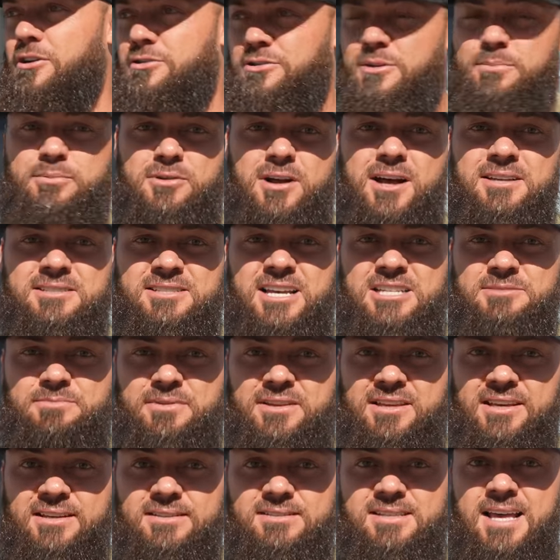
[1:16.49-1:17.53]
with the process,
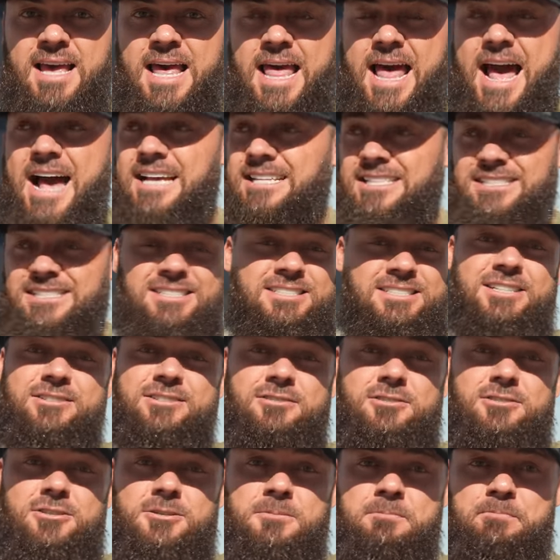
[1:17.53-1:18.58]
because I
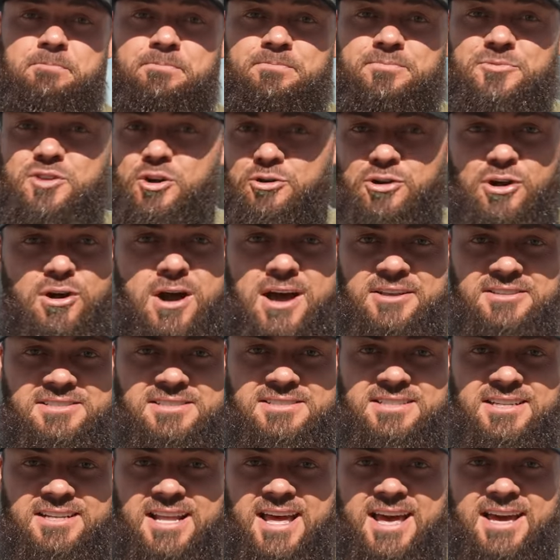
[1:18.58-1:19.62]
still don't know how this is
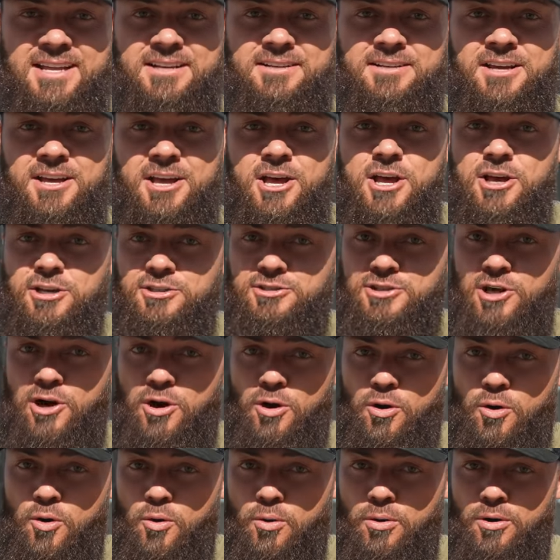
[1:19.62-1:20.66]
gonna end.
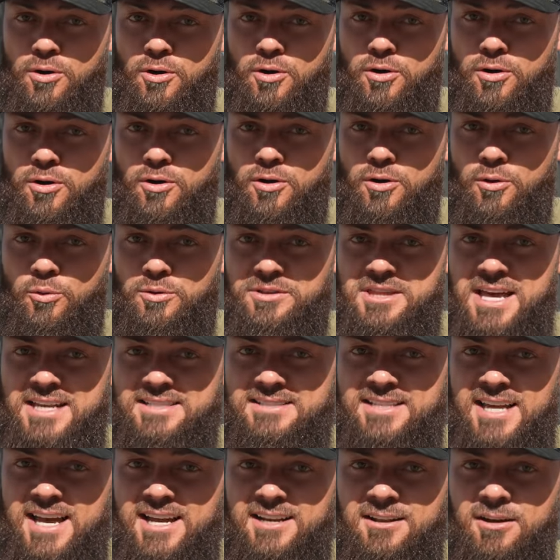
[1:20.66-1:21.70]
So with that
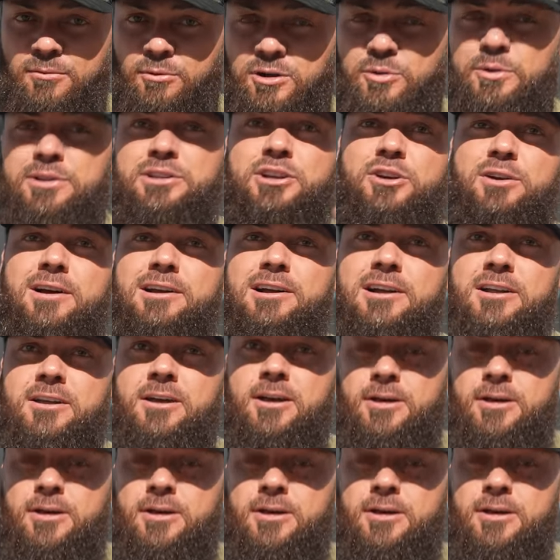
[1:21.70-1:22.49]
said, what do we do, Eric?